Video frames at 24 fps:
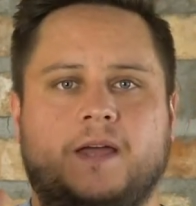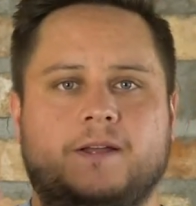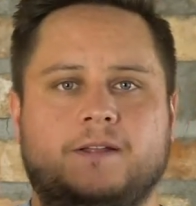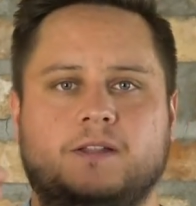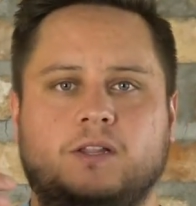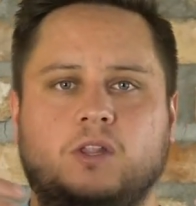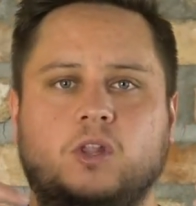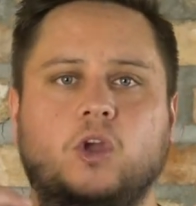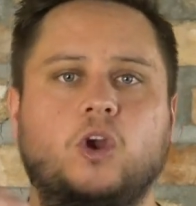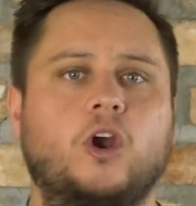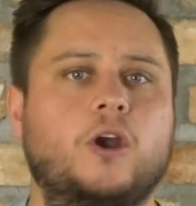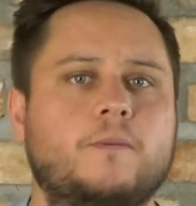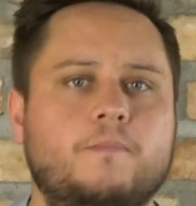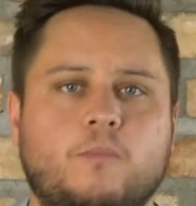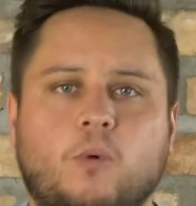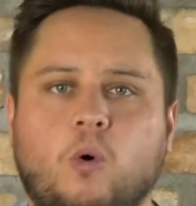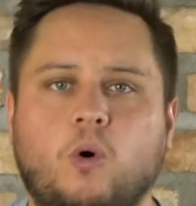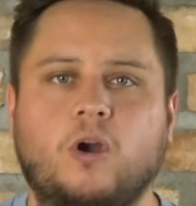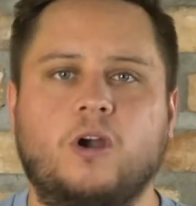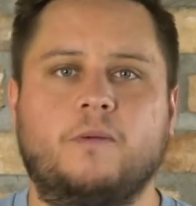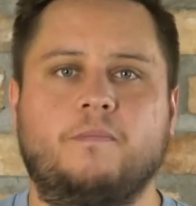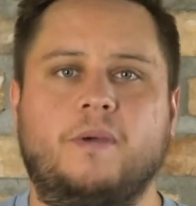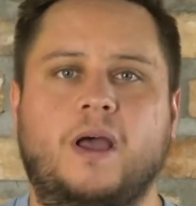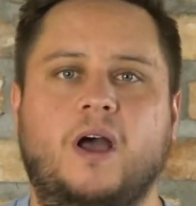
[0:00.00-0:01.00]
learn
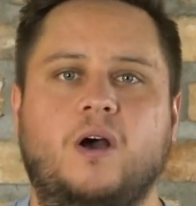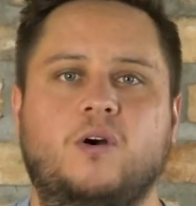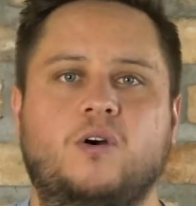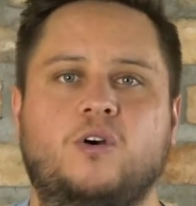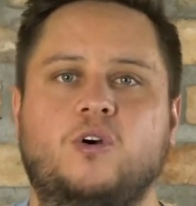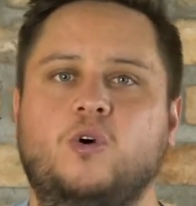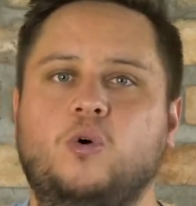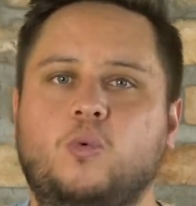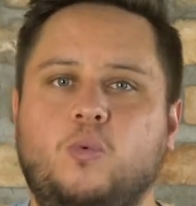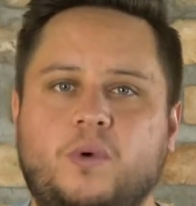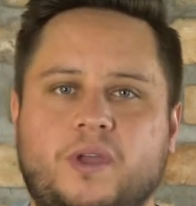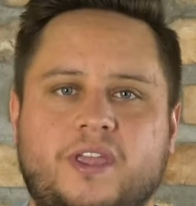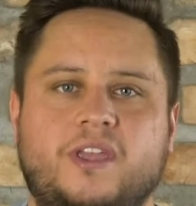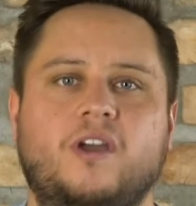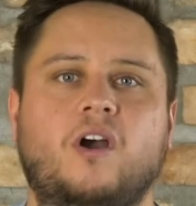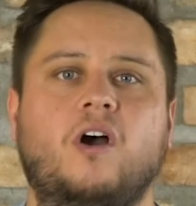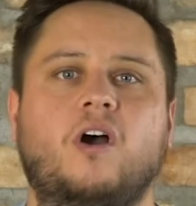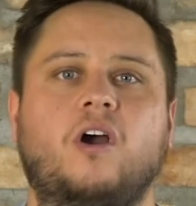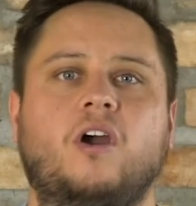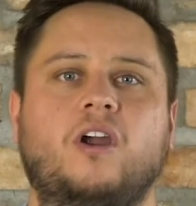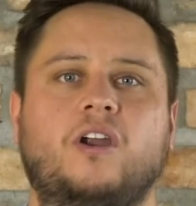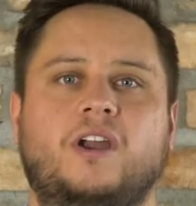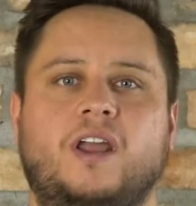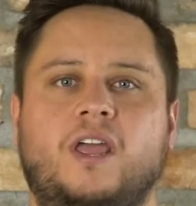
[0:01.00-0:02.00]
more about who we
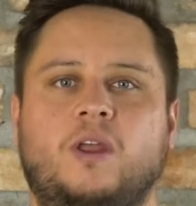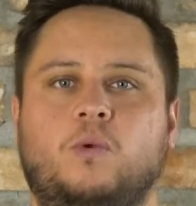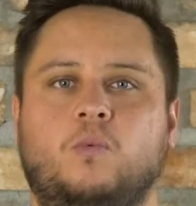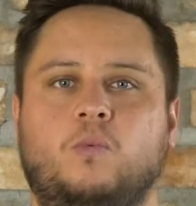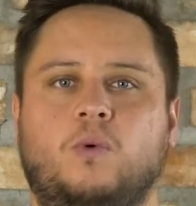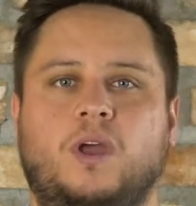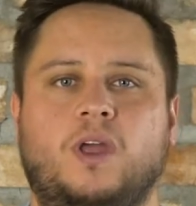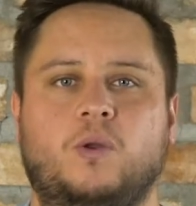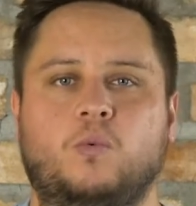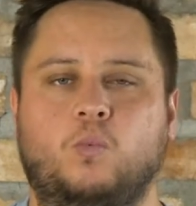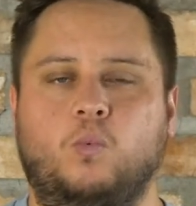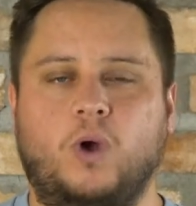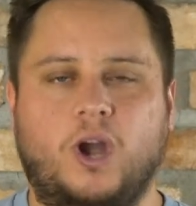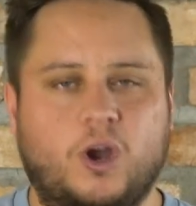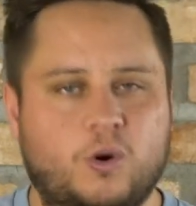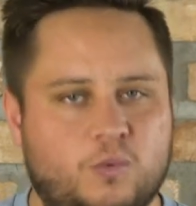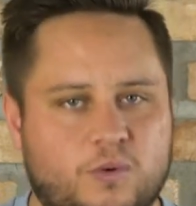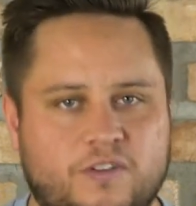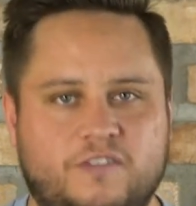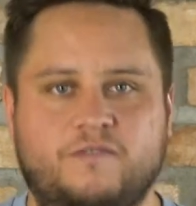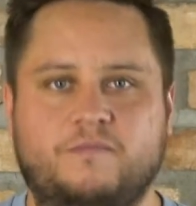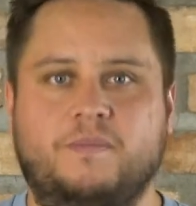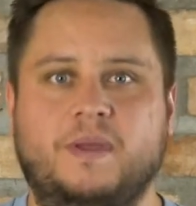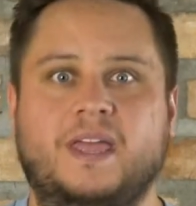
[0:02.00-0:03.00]
are and where
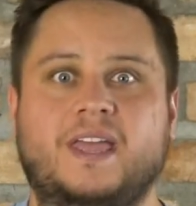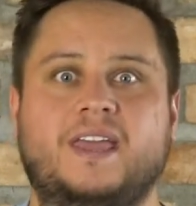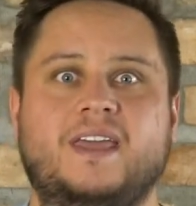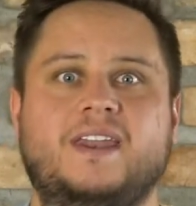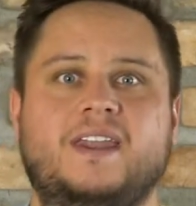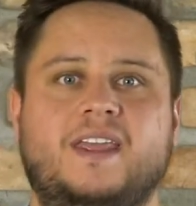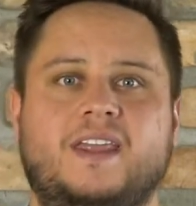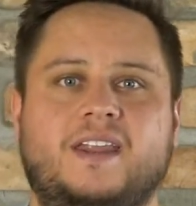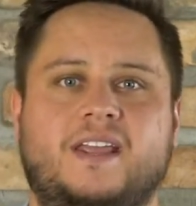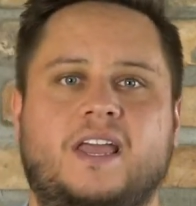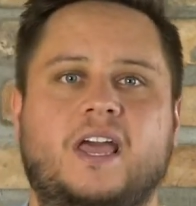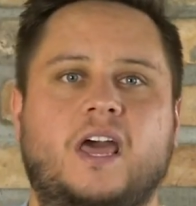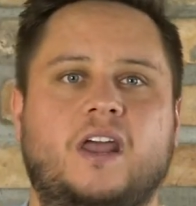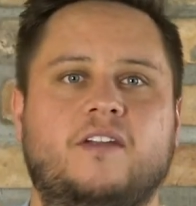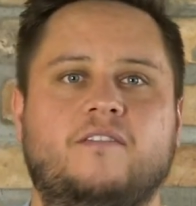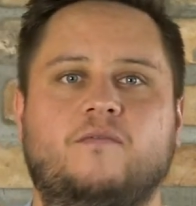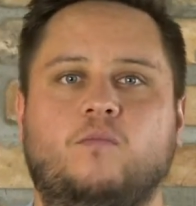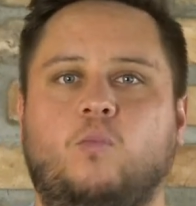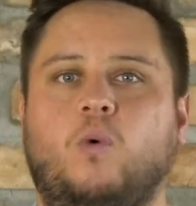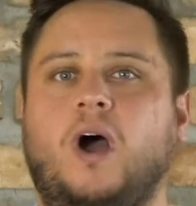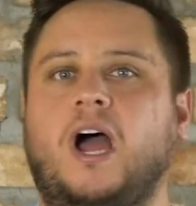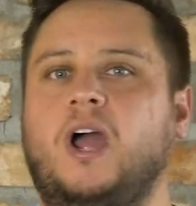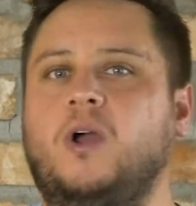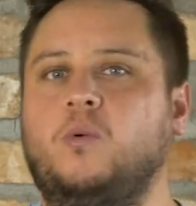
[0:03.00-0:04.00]
we've been and kind
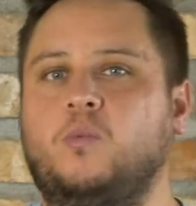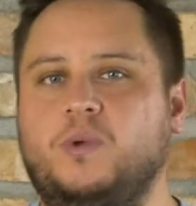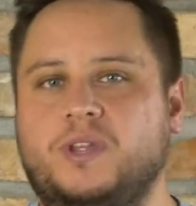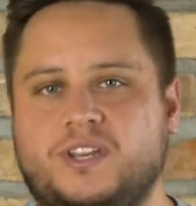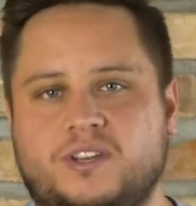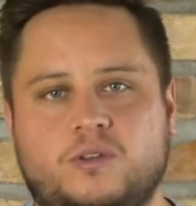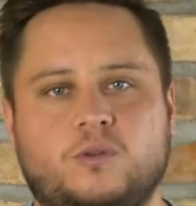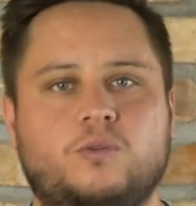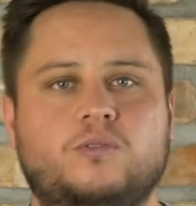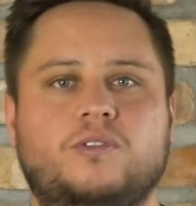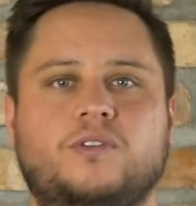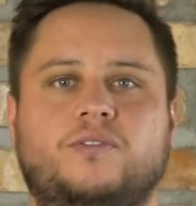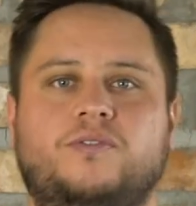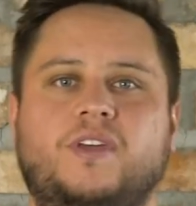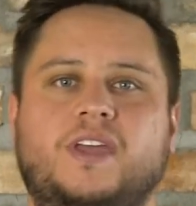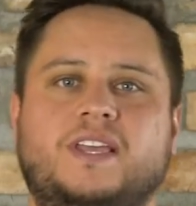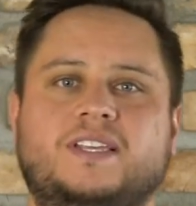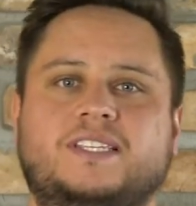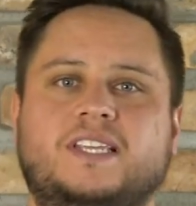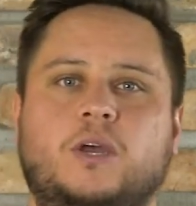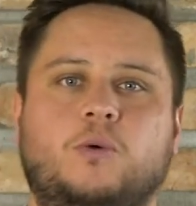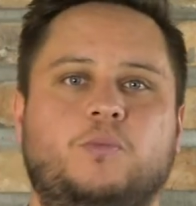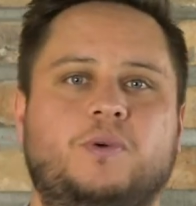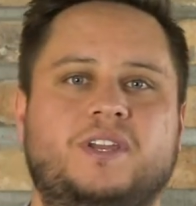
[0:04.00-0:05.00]
of why we do the
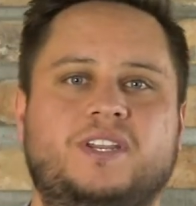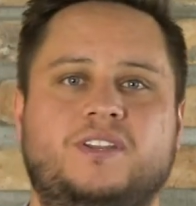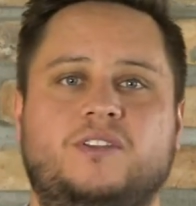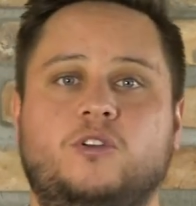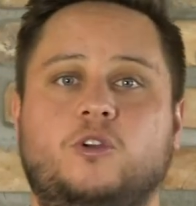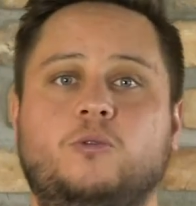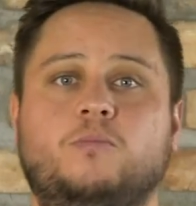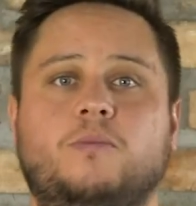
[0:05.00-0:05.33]
things that we do.